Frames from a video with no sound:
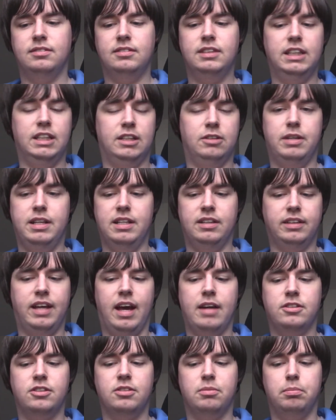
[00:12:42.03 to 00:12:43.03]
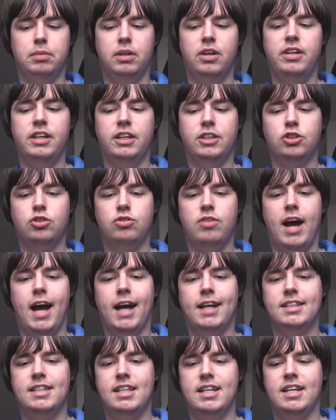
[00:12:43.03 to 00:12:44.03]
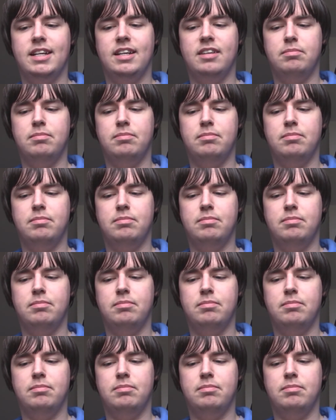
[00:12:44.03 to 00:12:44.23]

you know, he'll get some blood extracted,